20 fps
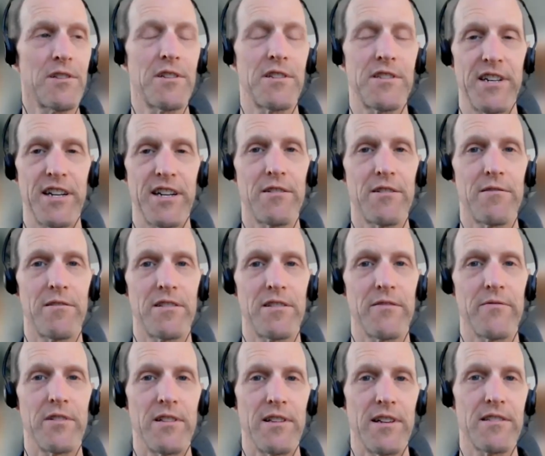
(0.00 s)
that's ignorant
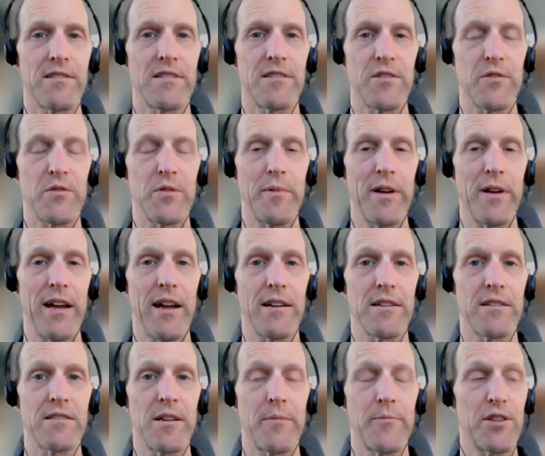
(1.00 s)
of the lessons of the
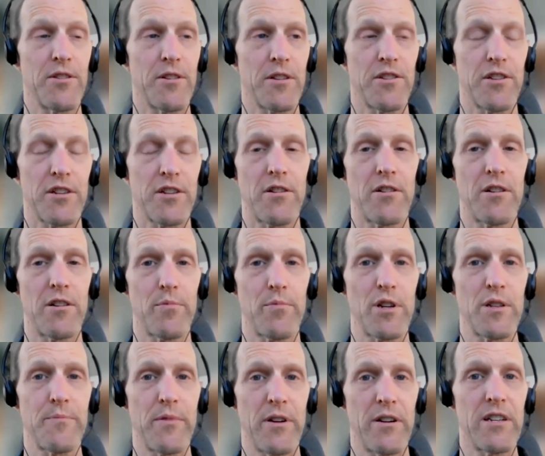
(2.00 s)
past. I mean, the current
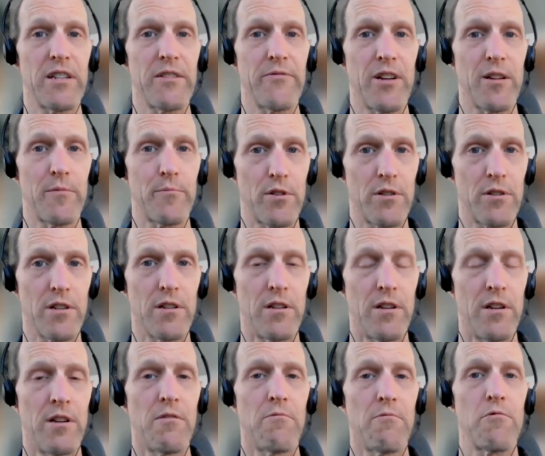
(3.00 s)
prosperity of Alberta
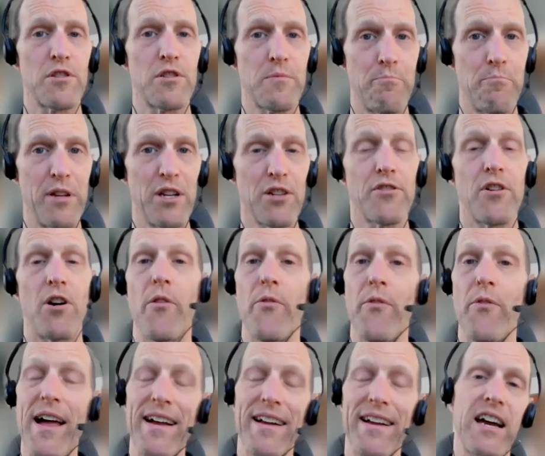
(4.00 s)
was built on
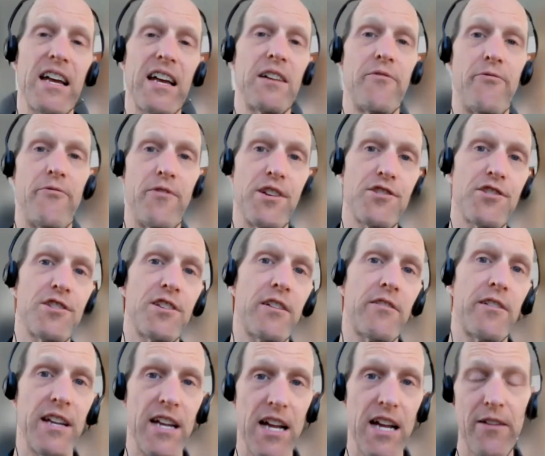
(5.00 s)
that kind of
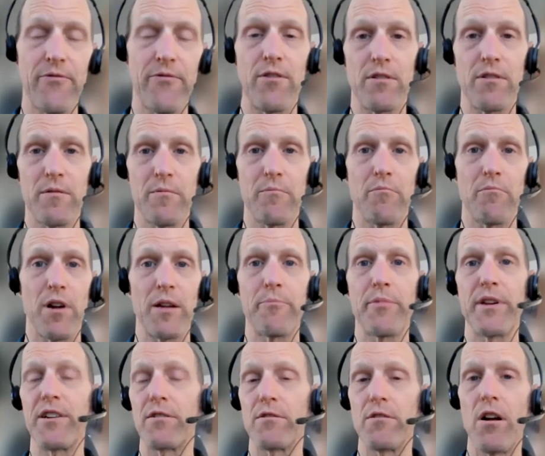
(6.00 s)
visionary effort by
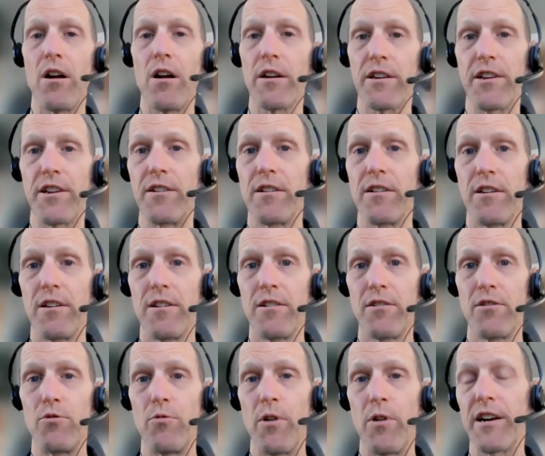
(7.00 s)
Peter Lougheed,
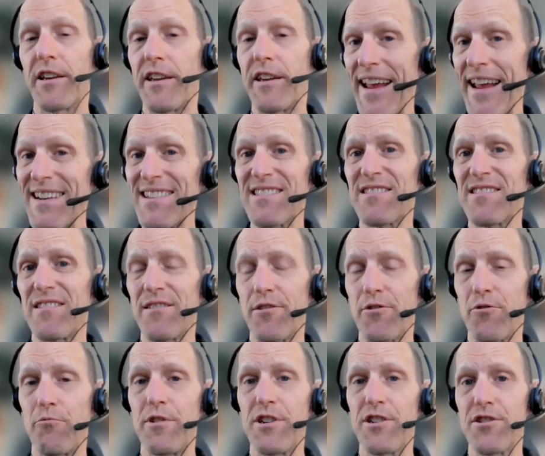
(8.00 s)
who, against
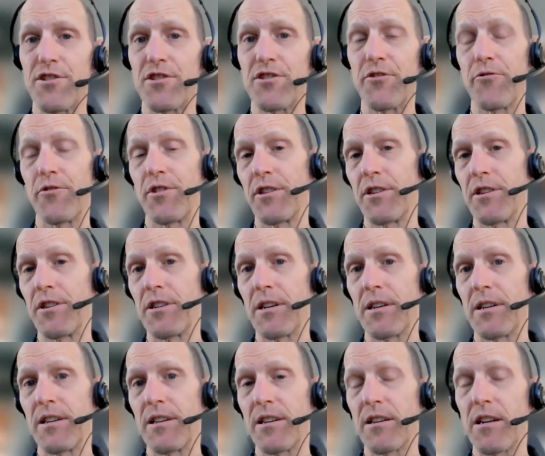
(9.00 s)
the wishes of the
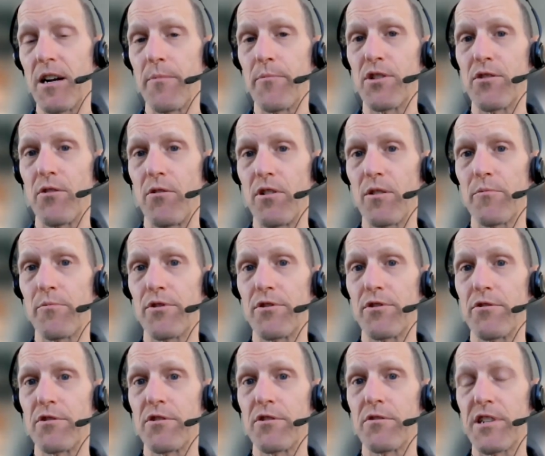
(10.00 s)
incumbent oil
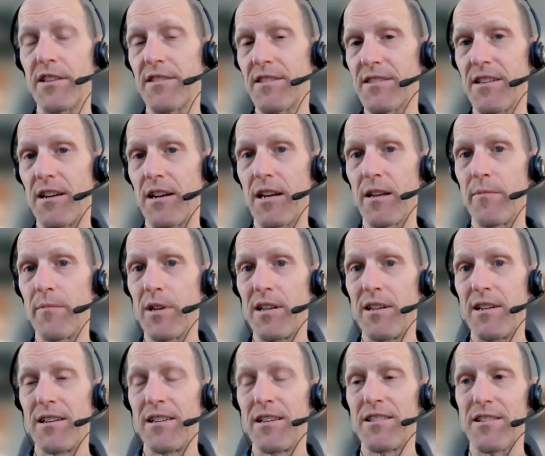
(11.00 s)
producers at the time,
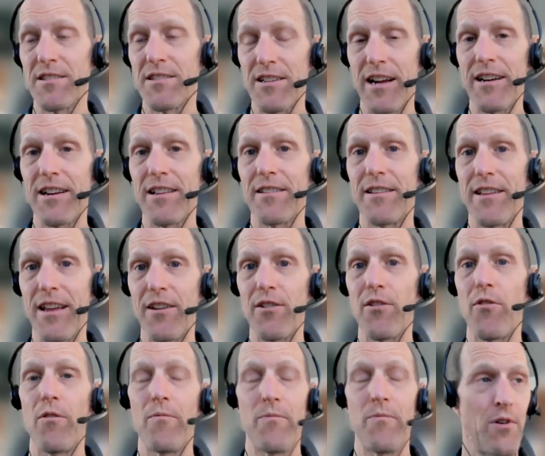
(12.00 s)
decided that
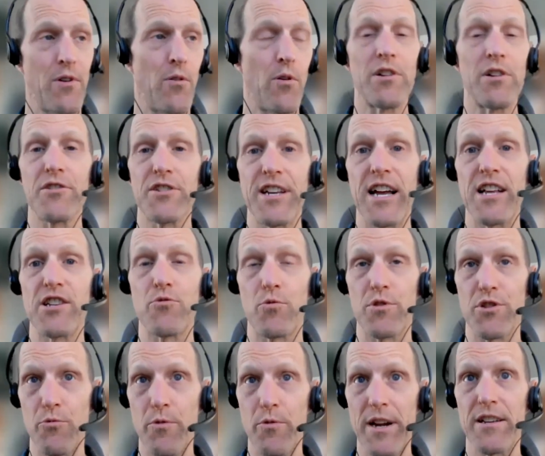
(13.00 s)
oil sands
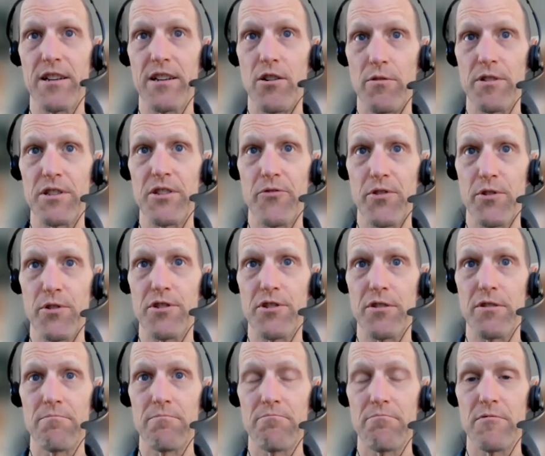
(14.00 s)
were the way to go in the
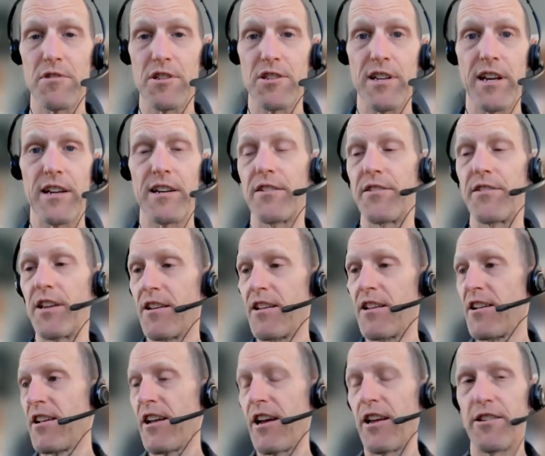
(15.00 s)
future. Decided that
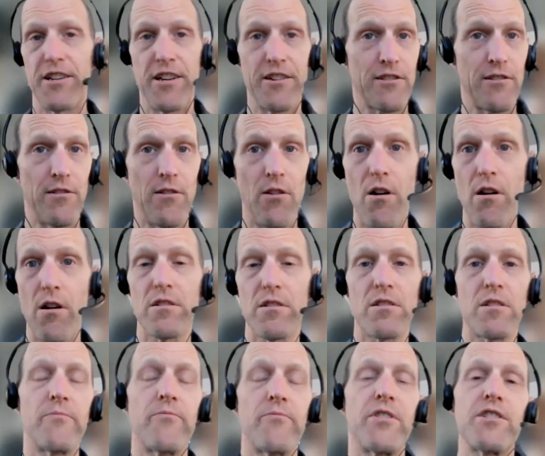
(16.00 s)
his
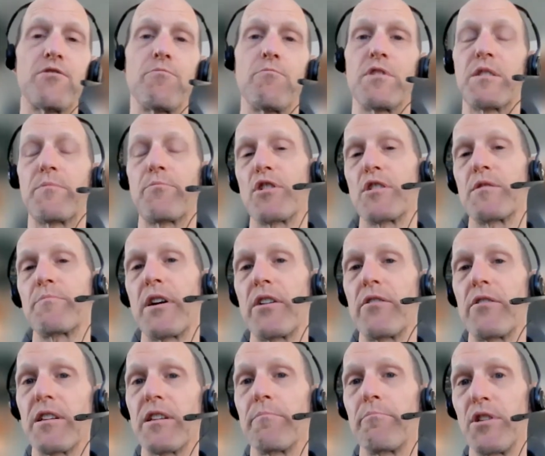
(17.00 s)
long-term vision was a
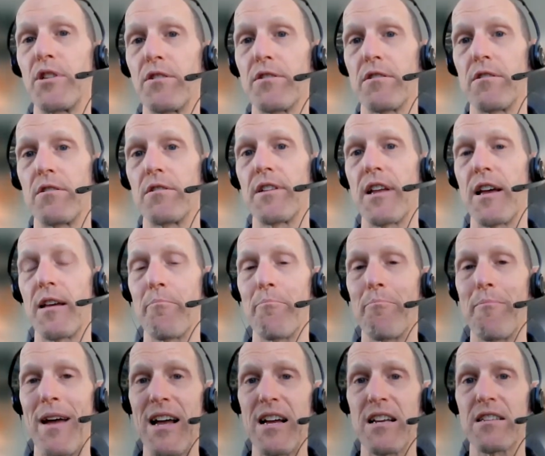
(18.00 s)
prosperity built on that
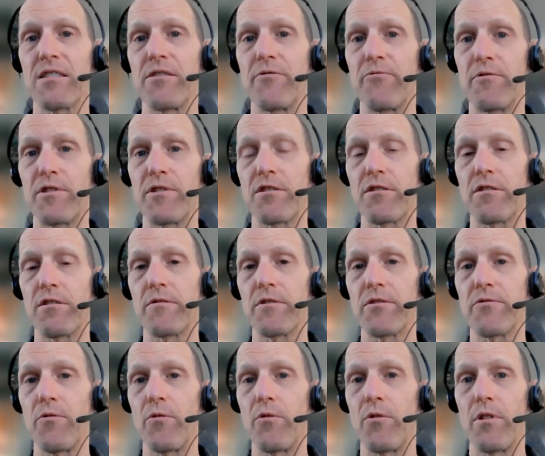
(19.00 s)
massive reserves
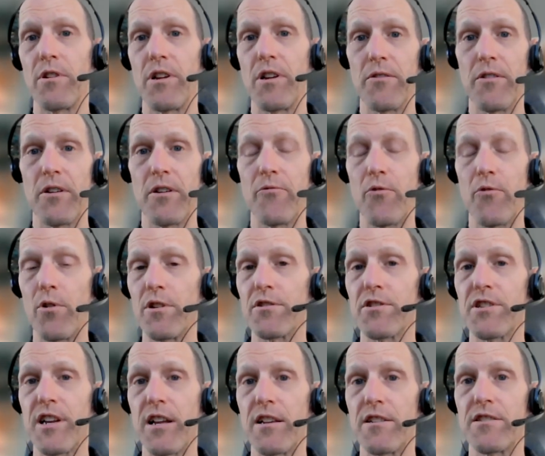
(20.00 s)
of oil
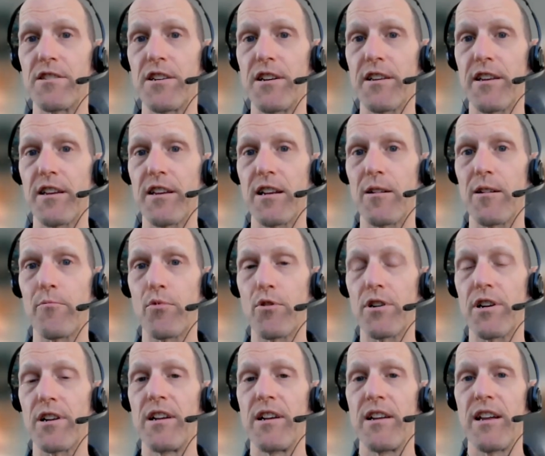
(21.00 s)
sands sitting in
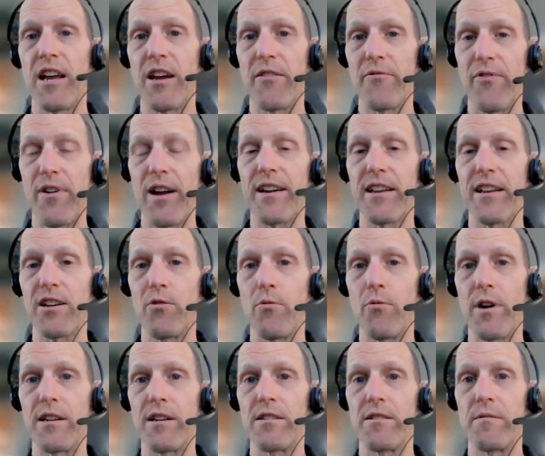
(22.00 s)
Alberta, and finding a
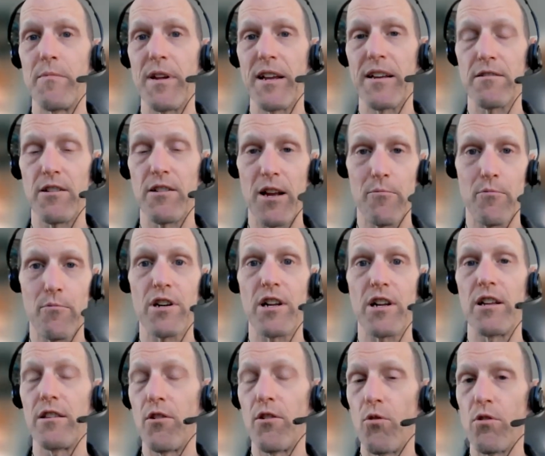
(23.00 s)
way to make
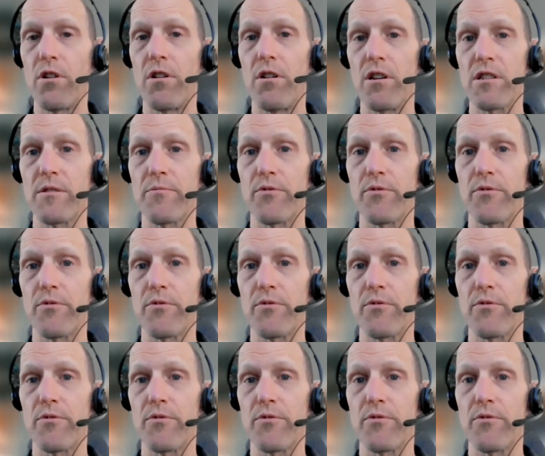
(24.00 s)
Alberta a low-cost